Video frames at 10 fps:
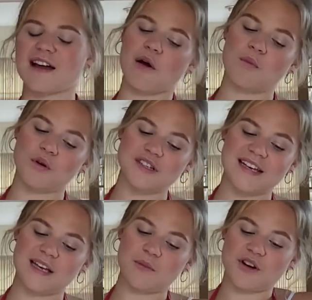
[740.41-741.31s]
Now I would
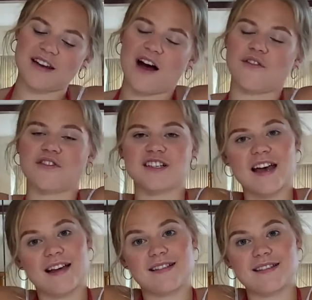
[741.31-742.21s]
eat one now for a
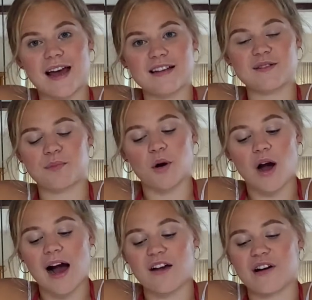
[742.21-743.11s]
taste test,
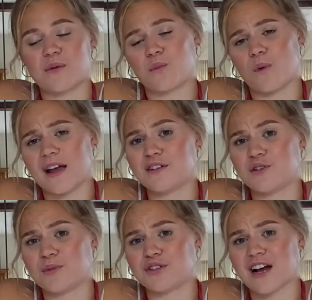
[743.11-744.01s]
but I've had way
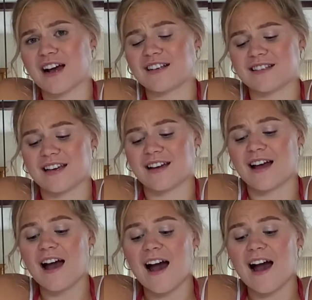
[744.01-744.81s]
too much icing